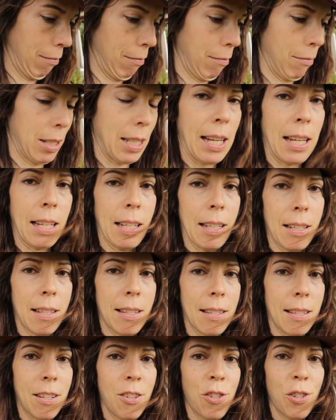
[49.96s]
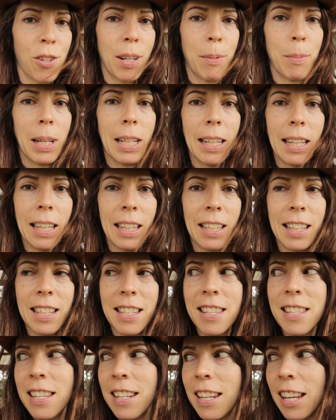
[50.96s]
with Angus injuring my leg
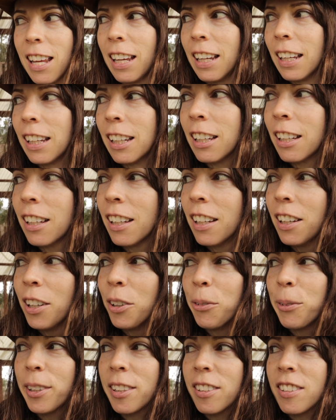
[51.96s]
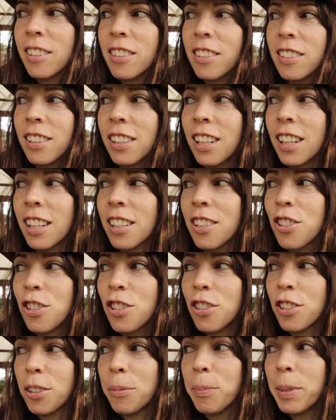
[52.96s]
yesterday with the
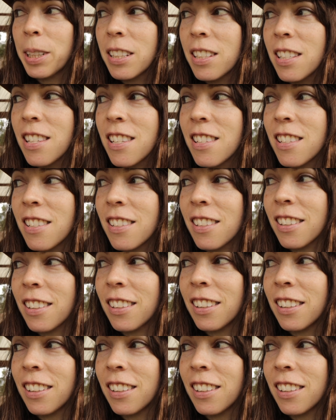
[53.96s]
Hedgetrimmers,